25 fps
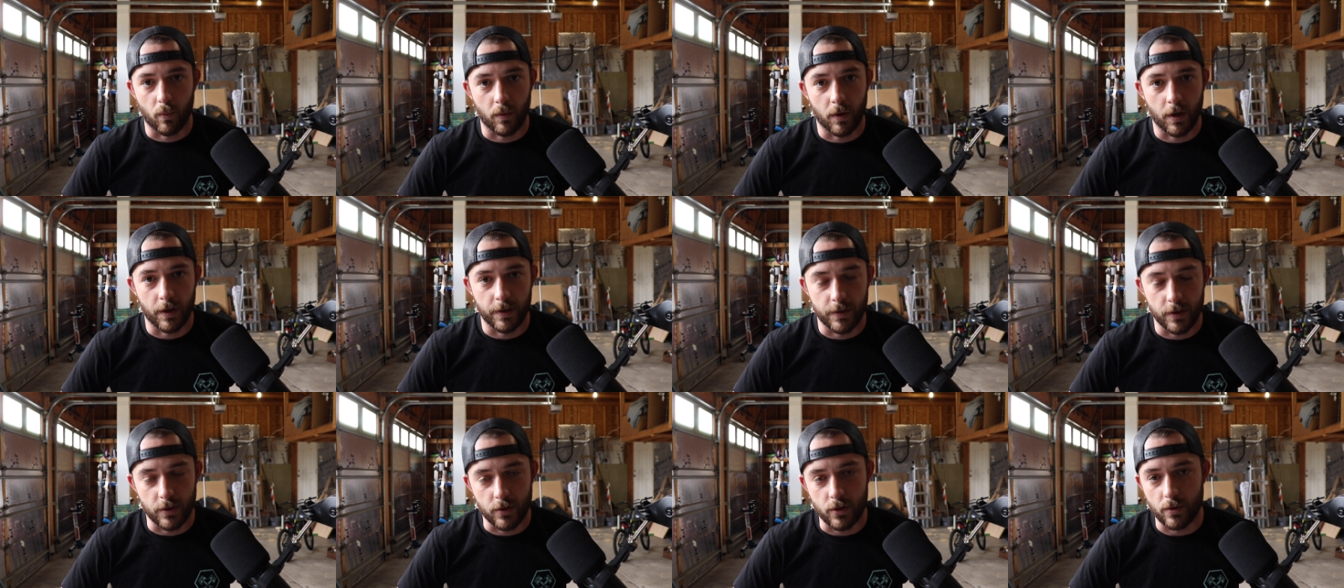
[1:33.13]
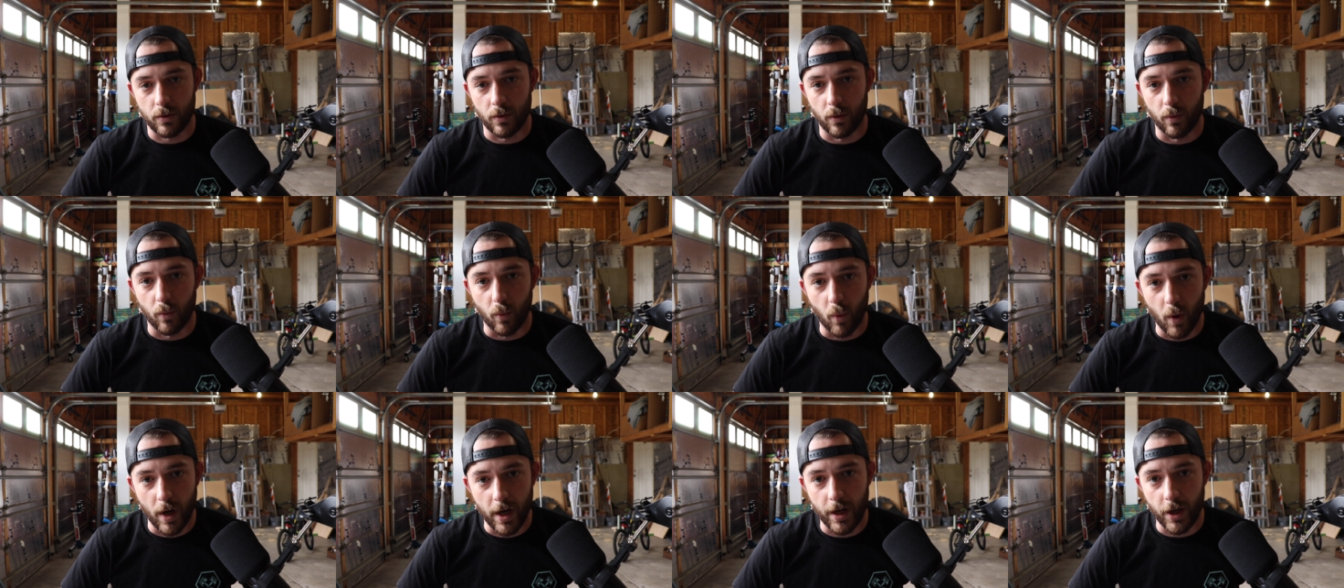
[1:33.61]
additional
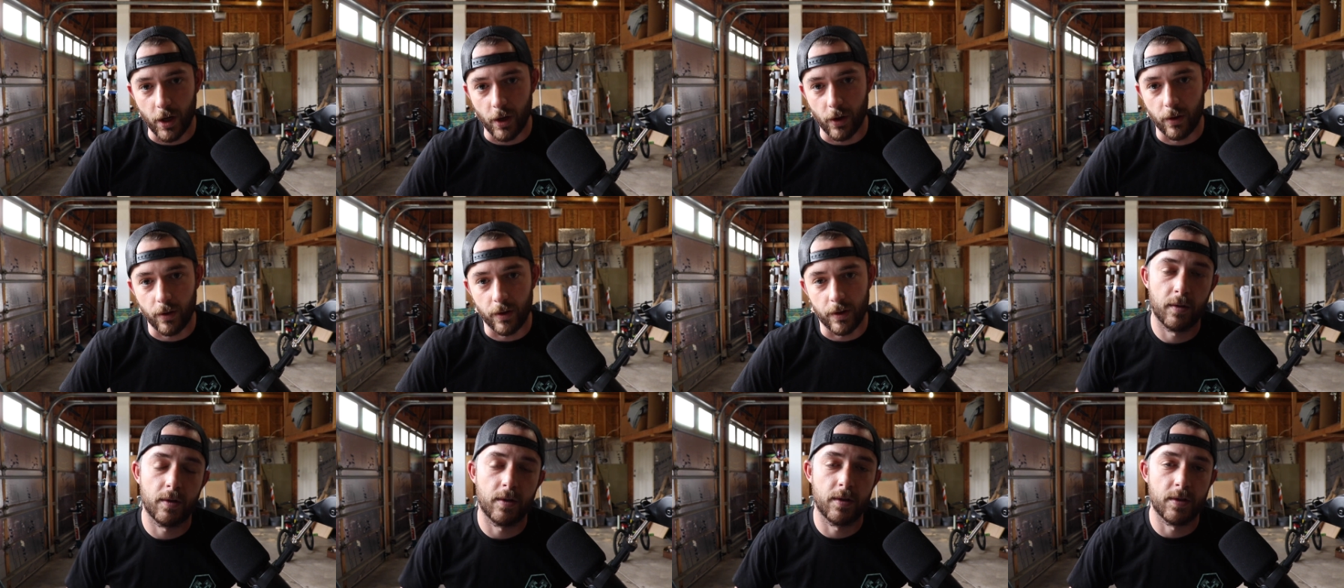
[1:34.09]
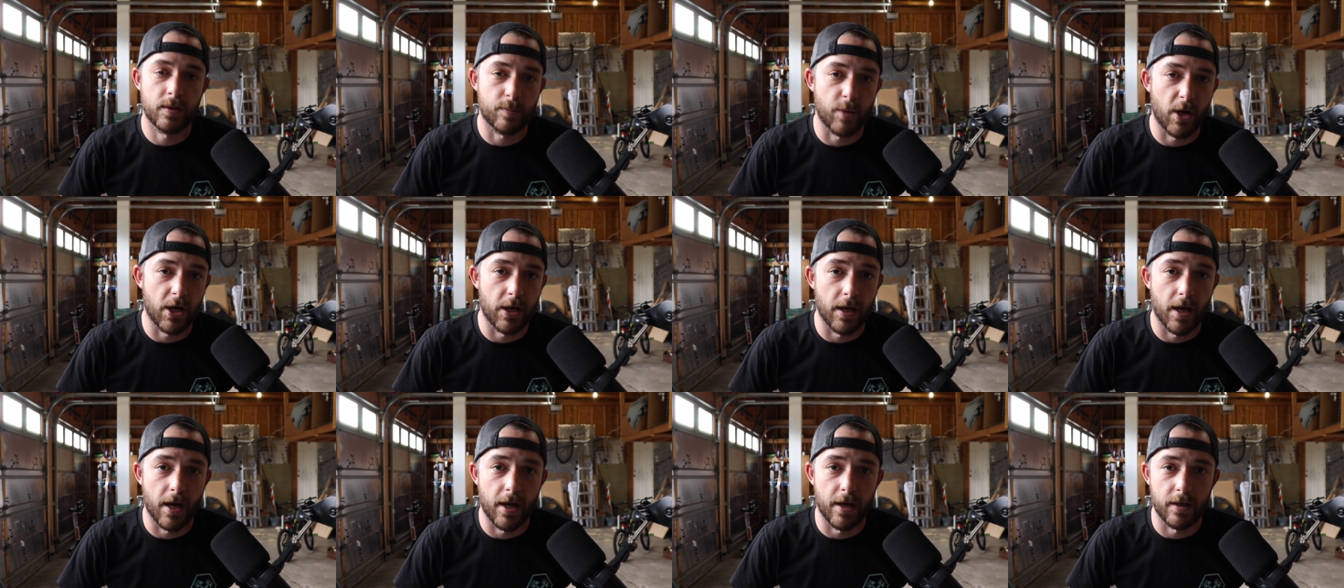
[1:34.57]
wear is
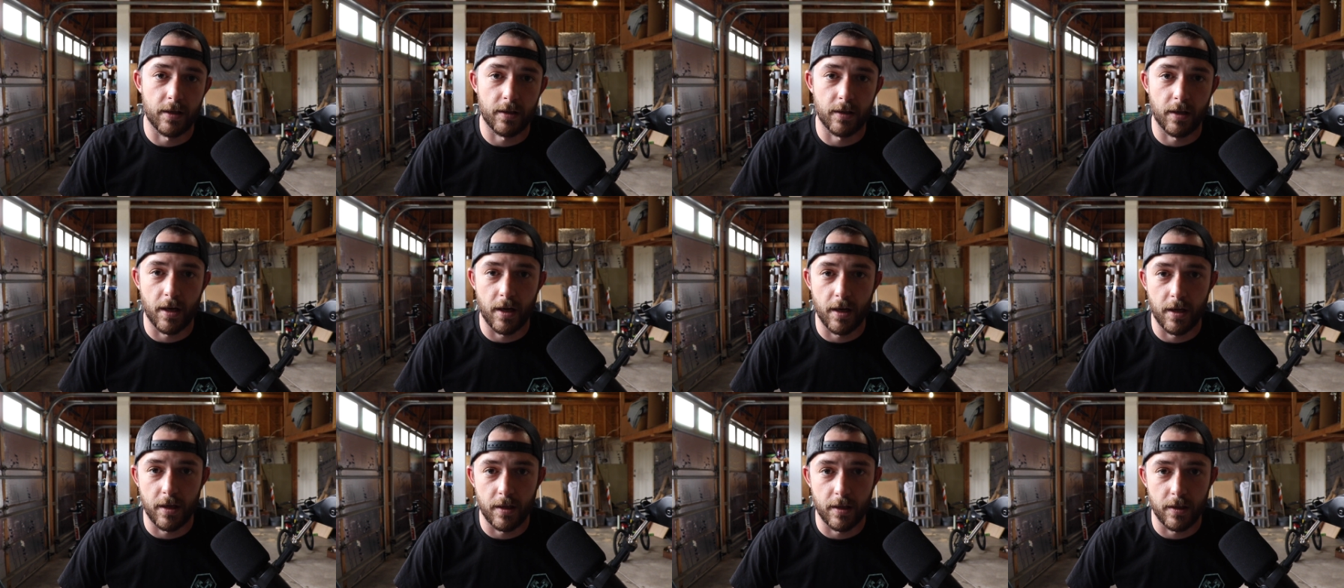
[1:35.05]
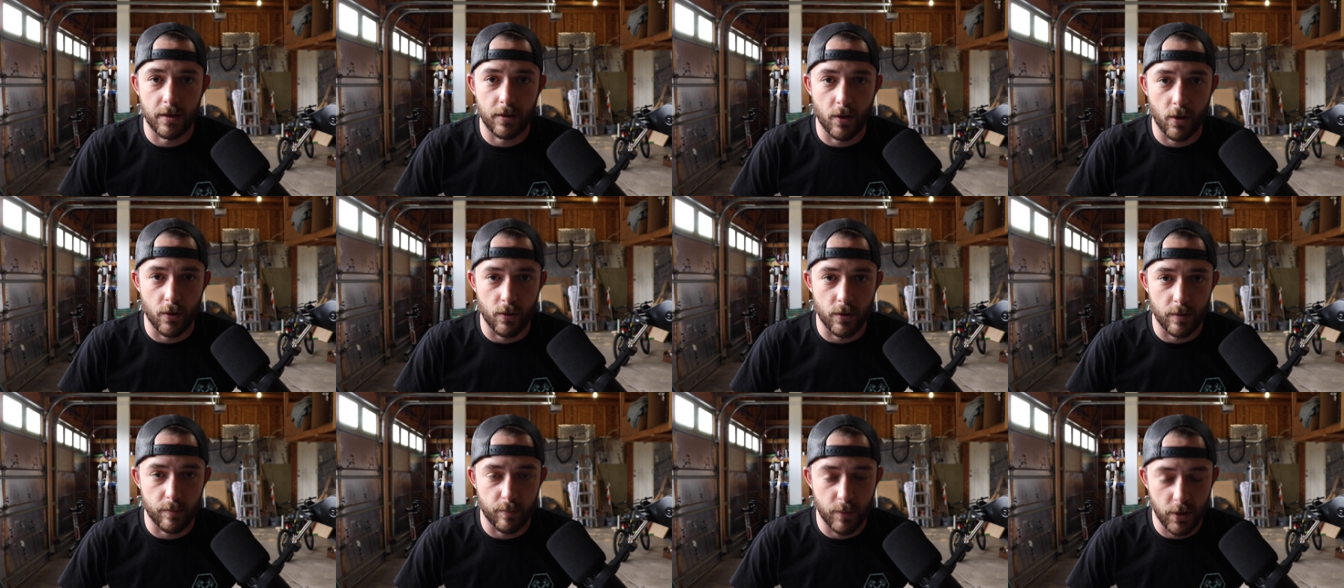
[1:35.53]
by adding a
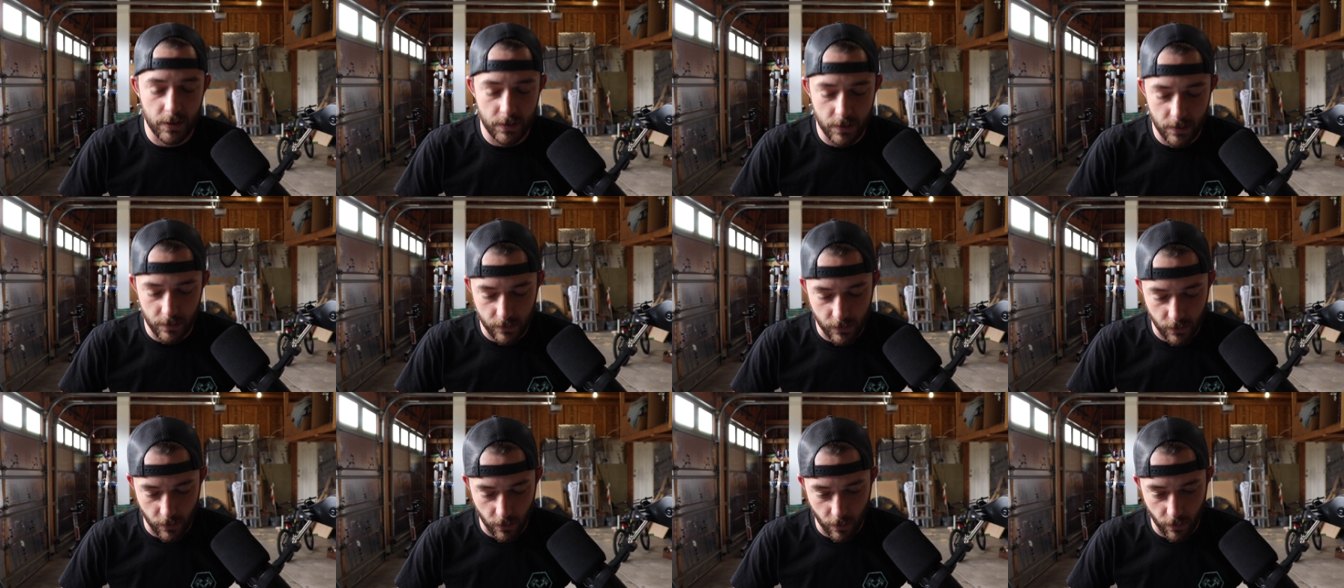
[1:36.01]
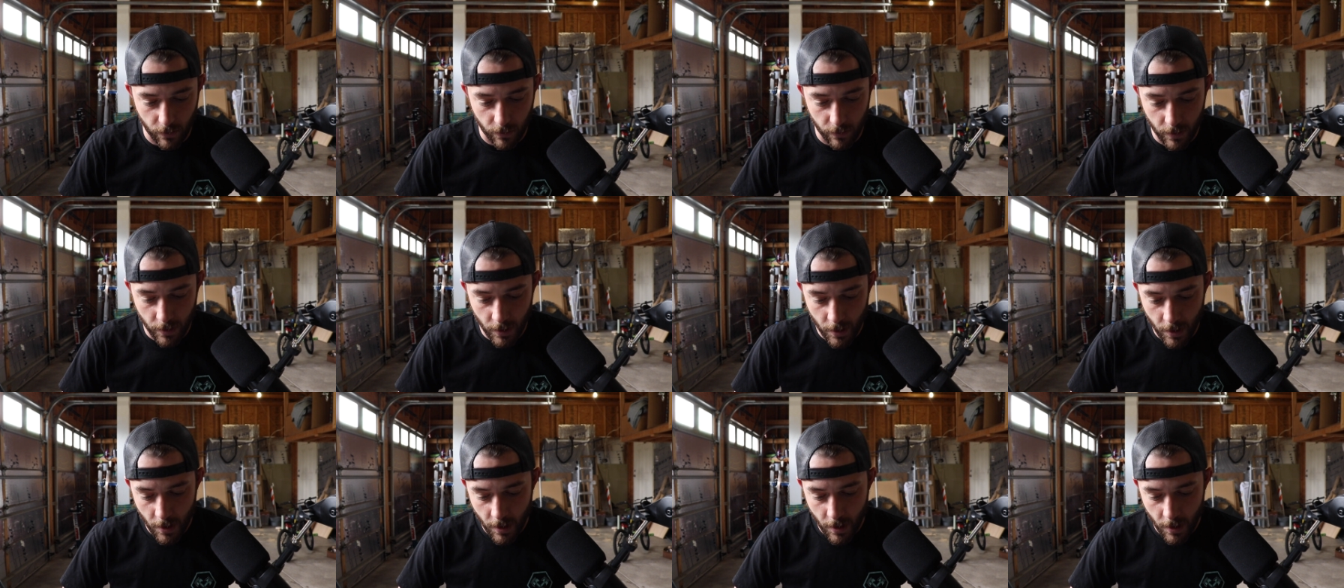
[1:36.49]
coated piston skirt.